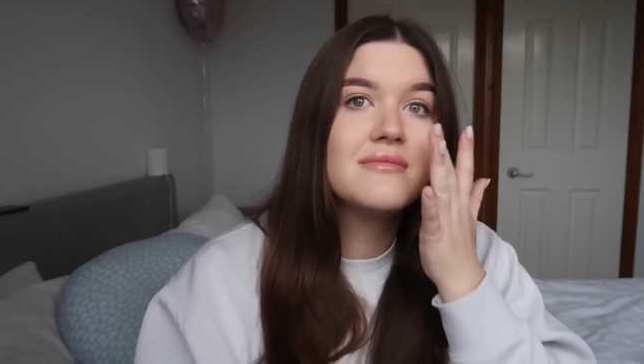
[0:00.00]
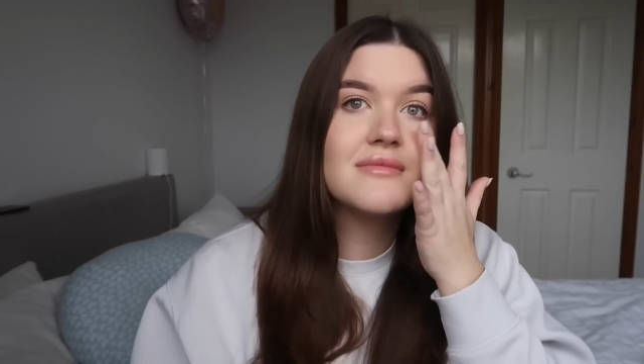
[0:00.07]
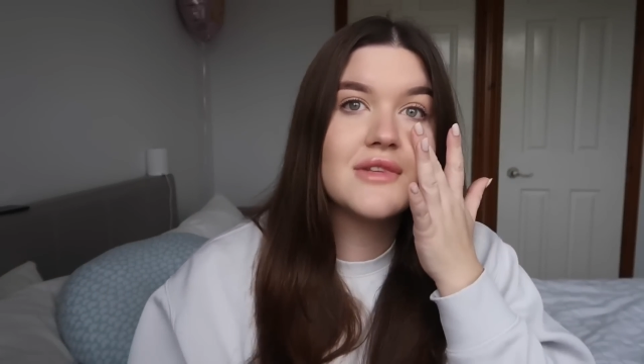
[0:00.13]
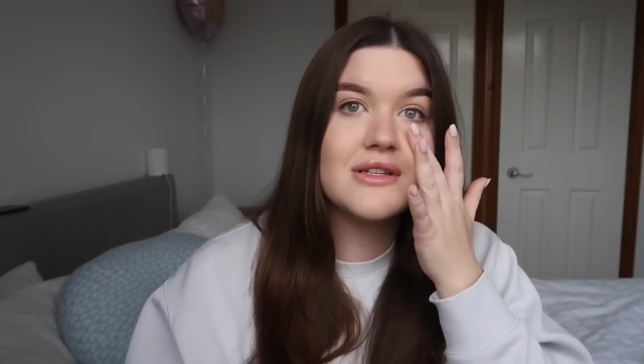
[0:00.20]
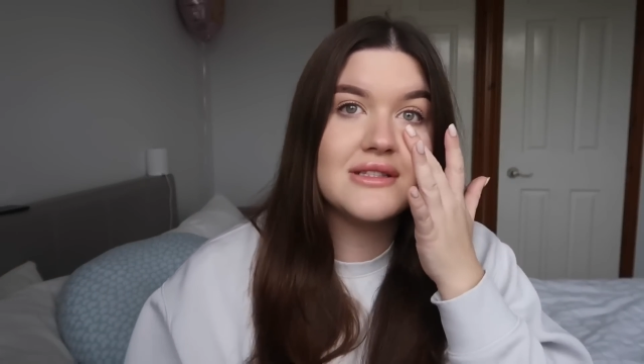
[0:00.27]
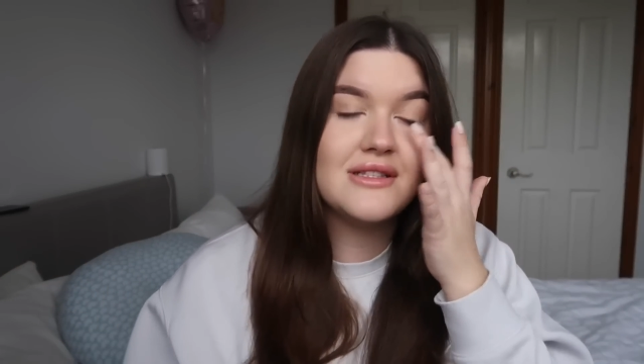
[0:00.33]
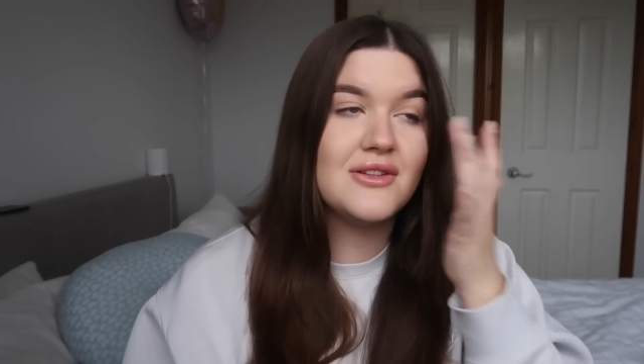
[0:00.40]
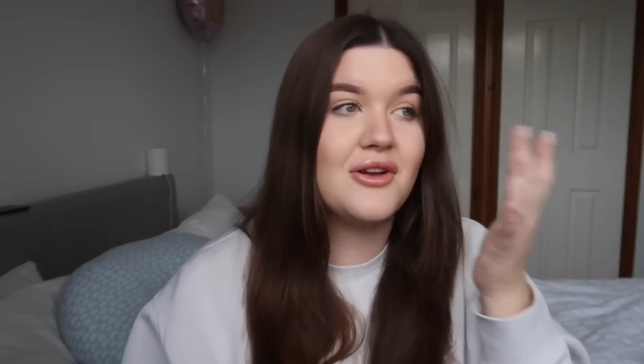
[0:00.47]

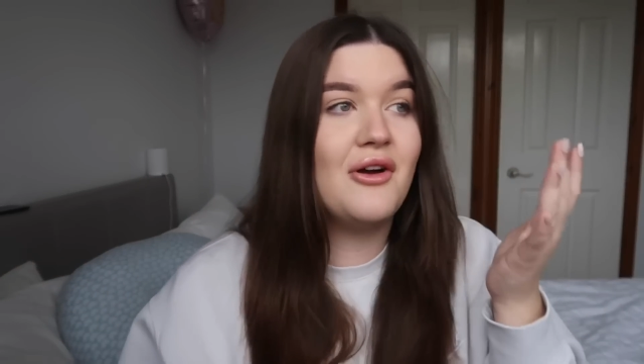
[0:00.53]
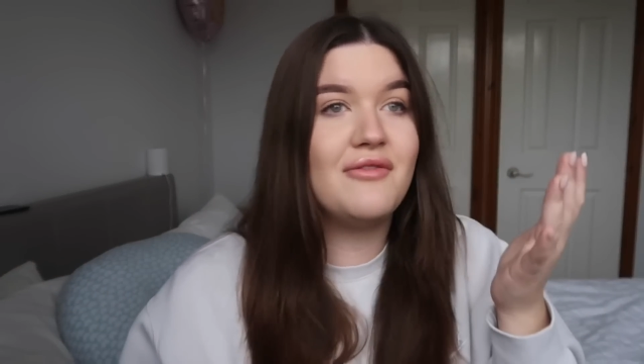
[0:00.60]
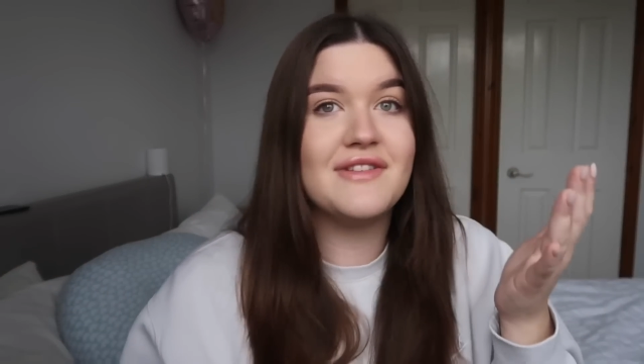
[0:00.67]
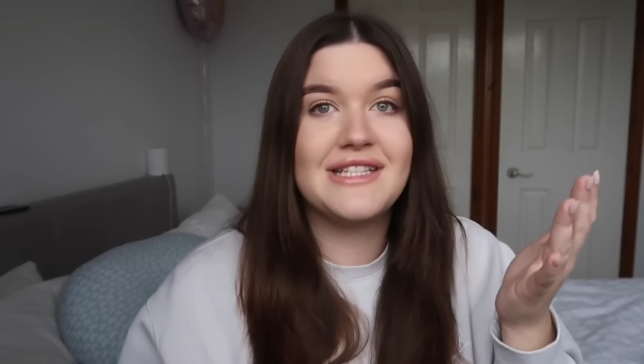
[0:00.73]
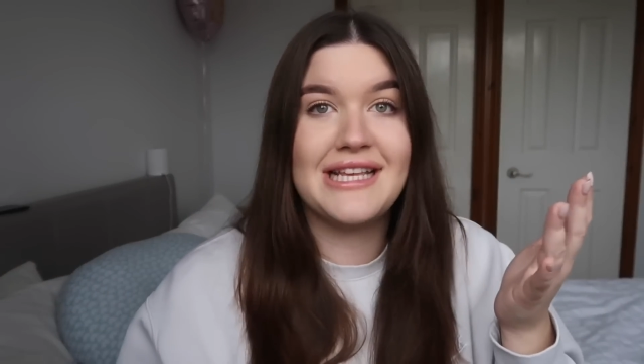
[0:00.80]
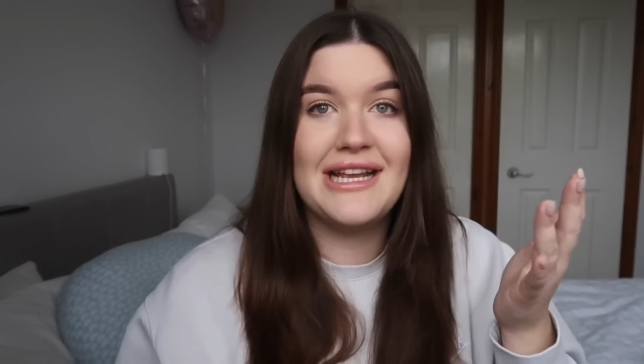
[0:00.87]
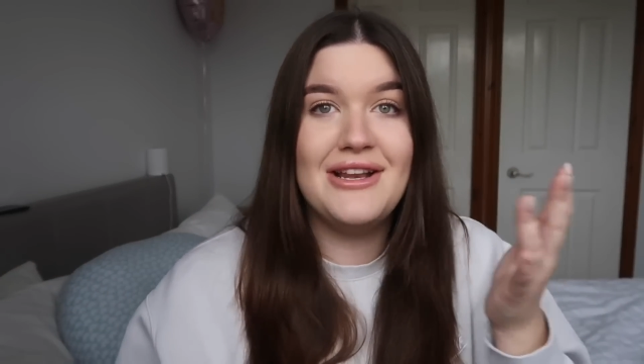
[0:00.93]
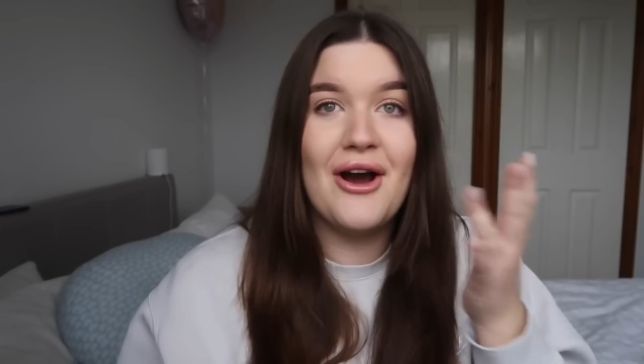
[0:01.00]
because he's
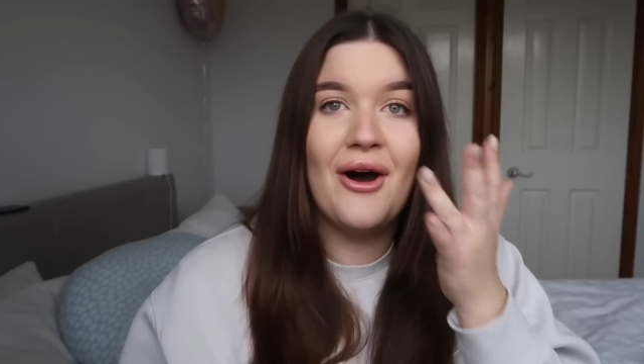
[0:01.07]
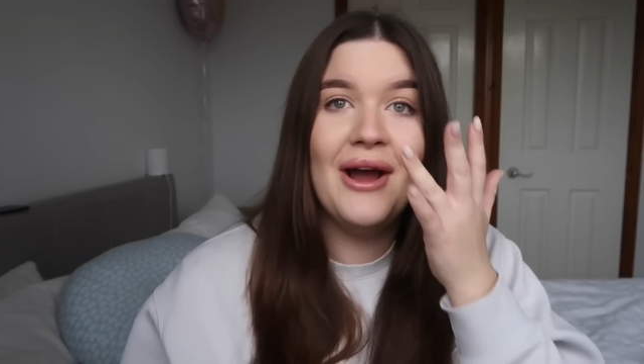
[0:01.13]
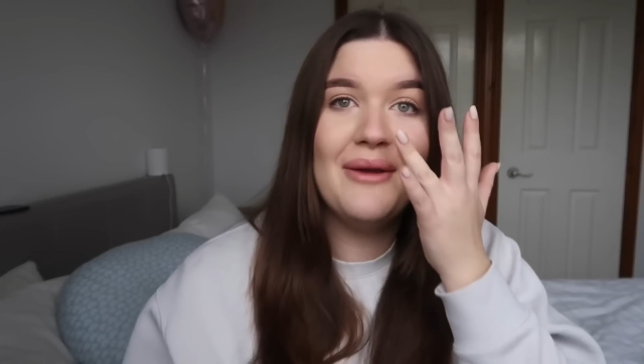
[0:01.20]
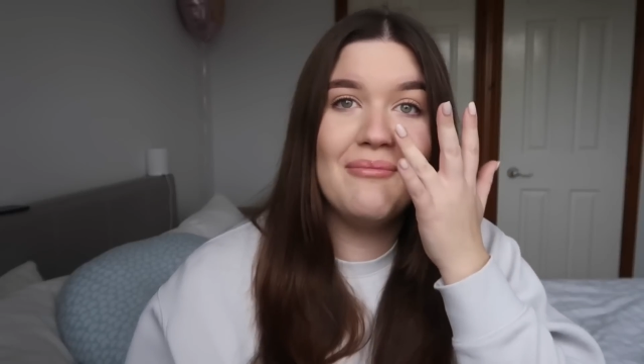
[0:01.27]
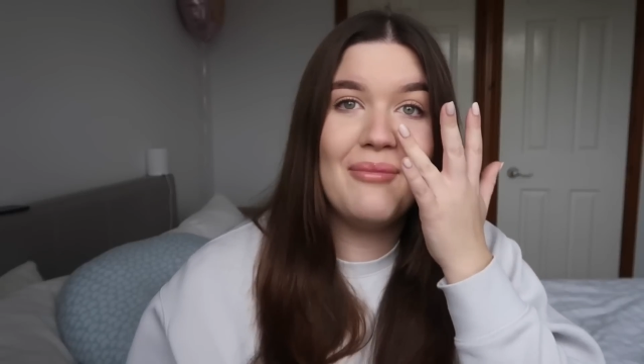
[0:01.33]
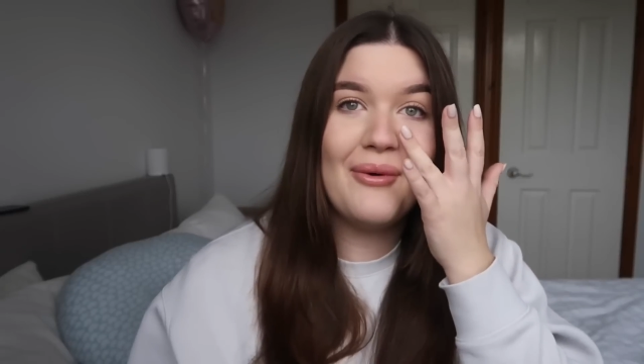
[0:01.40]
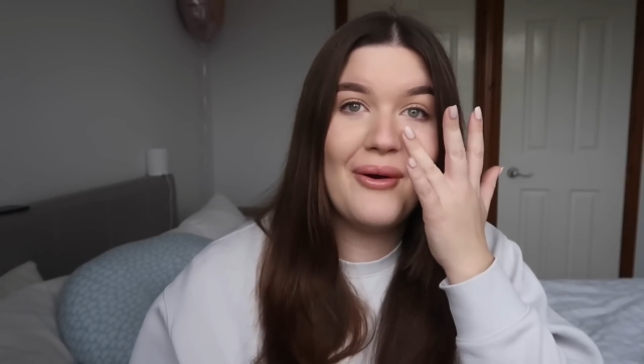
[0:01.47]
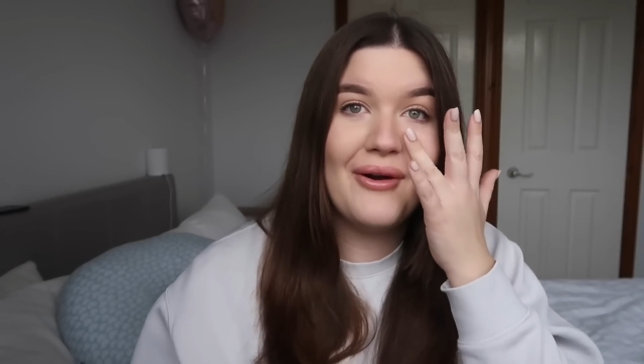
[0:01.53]
obviously not
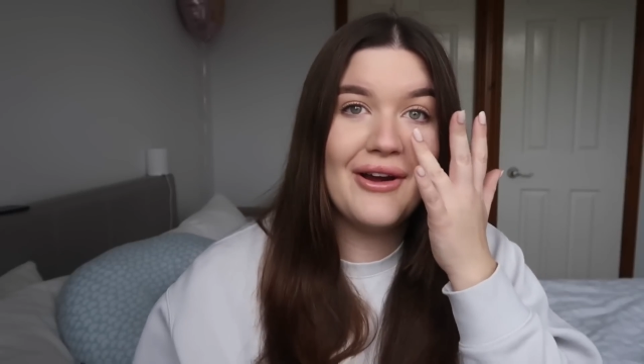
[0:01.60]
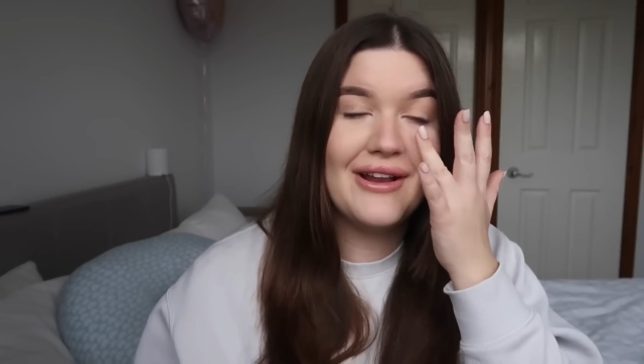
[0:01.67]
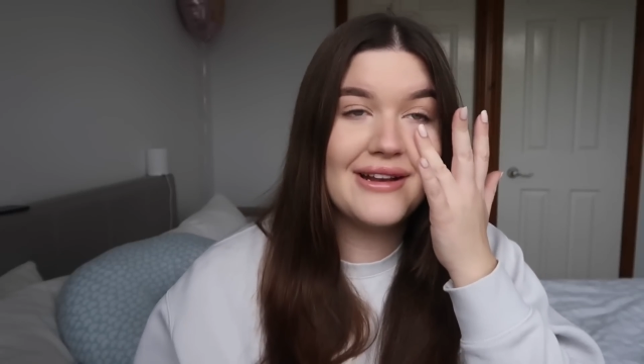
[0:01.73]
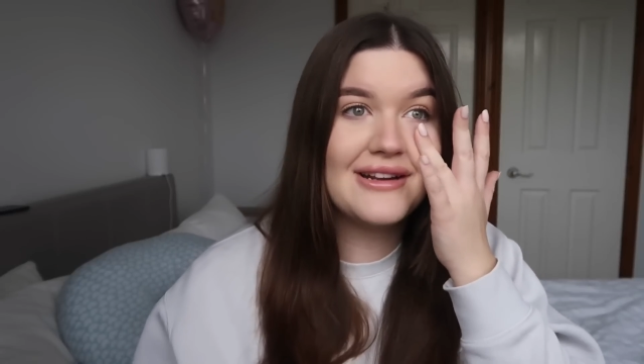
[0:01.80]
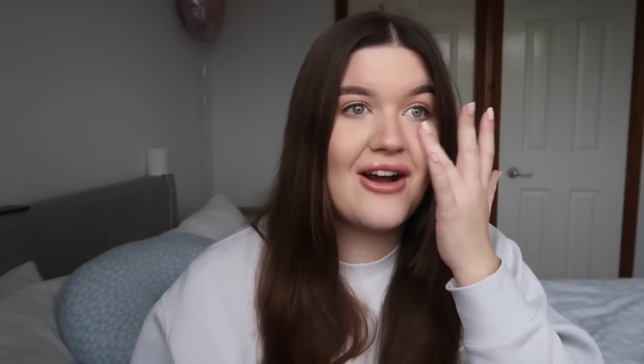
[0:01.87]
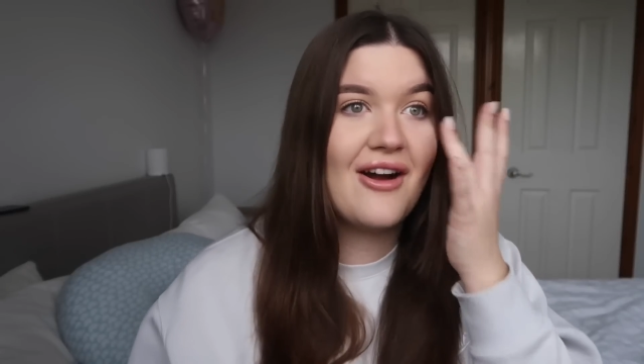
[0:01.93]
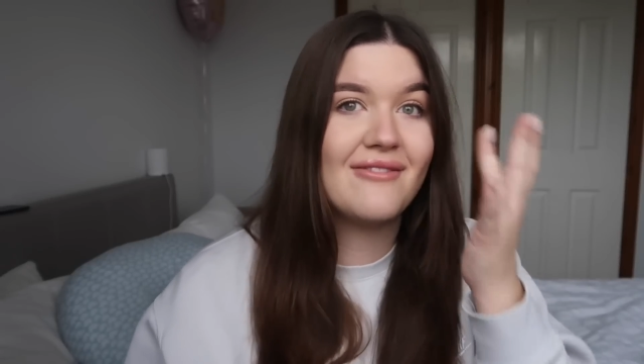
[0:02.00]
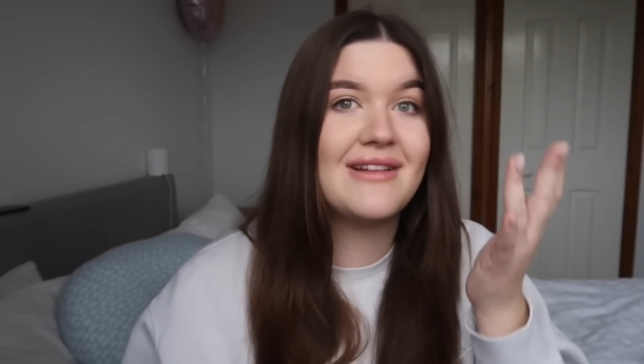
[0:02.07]
important
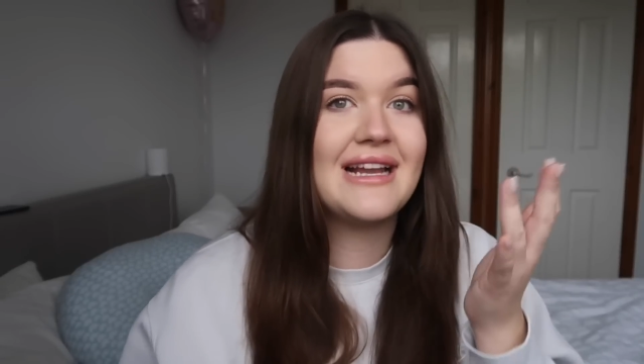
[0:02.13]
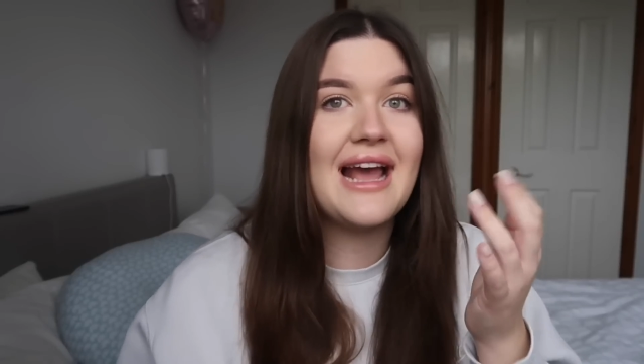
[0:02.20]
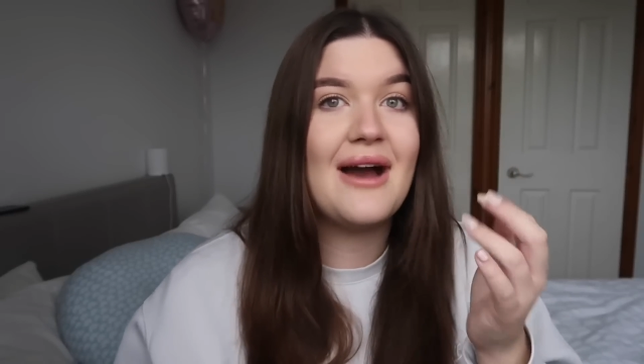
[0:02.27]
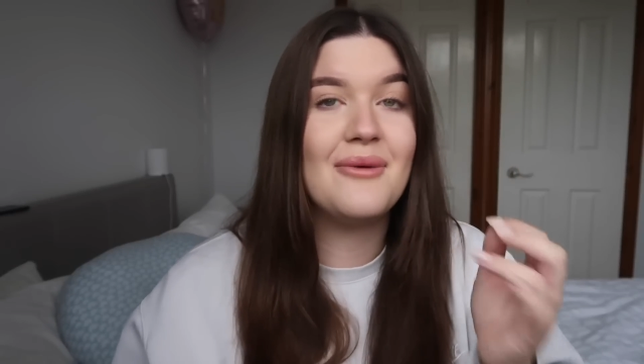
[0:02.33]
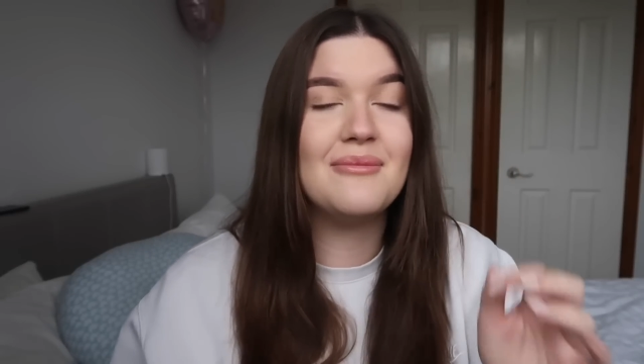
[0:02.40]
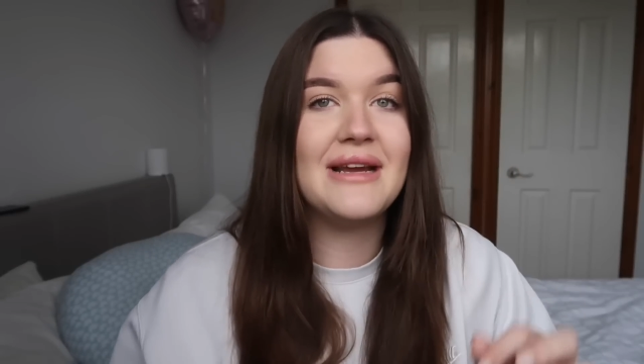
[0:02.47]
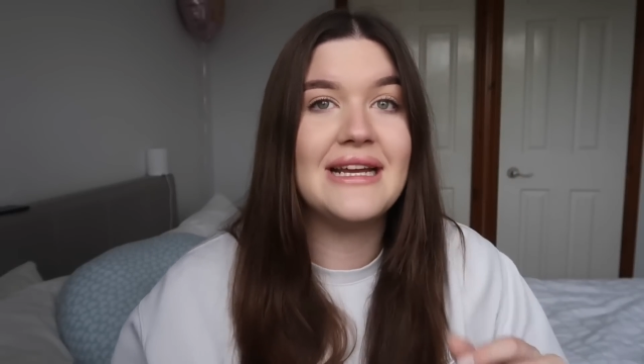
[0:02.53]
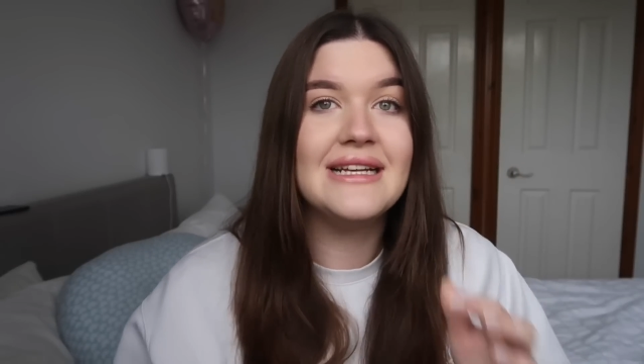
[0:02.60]
and can't really
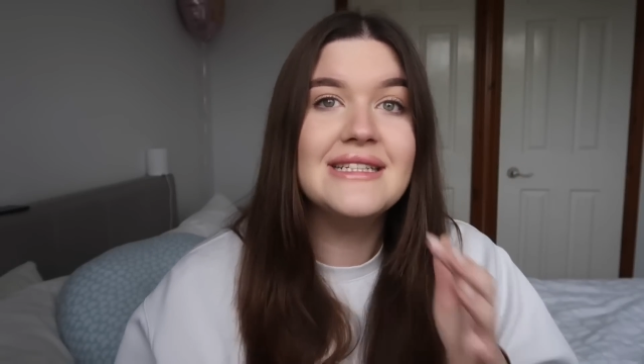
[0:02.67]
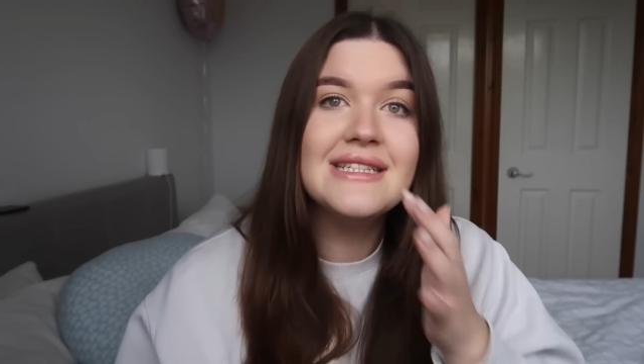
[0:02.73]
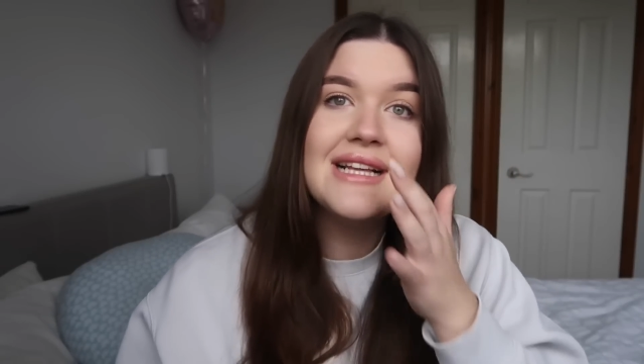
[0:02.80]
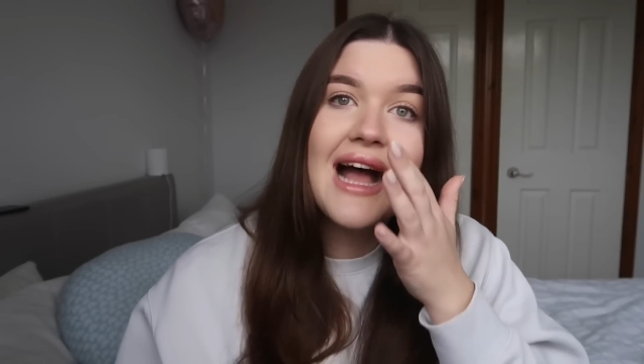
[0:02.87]
help me.